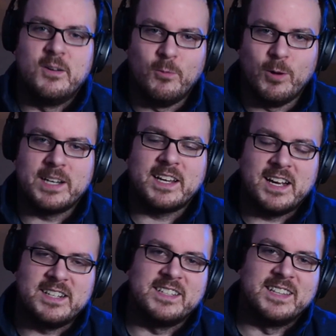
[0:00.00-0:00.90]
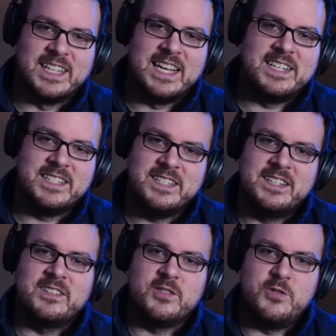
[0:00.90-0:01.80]
what kind of led
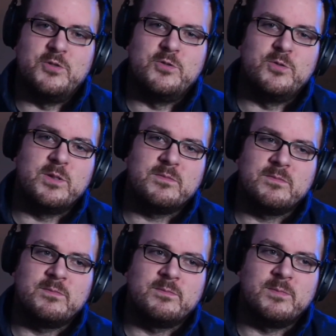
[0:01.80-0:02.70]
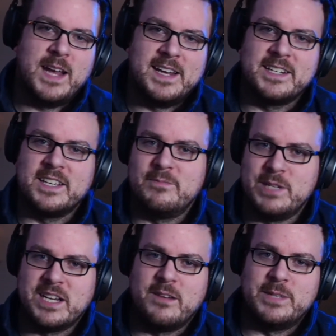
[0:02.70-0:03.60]
to Anakin
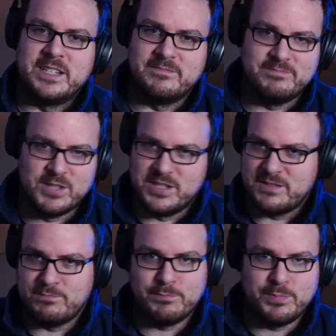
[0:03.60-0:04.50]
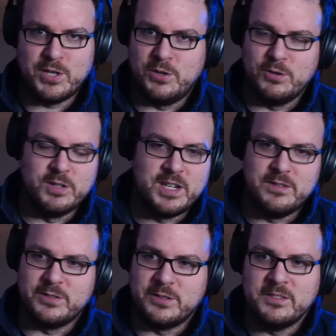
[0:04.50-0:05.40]
becoming just pure
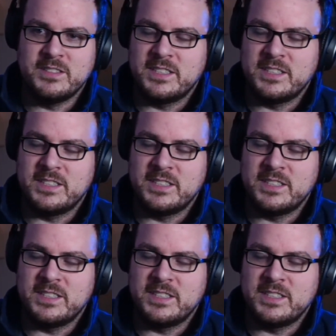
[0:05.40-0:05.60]
evil,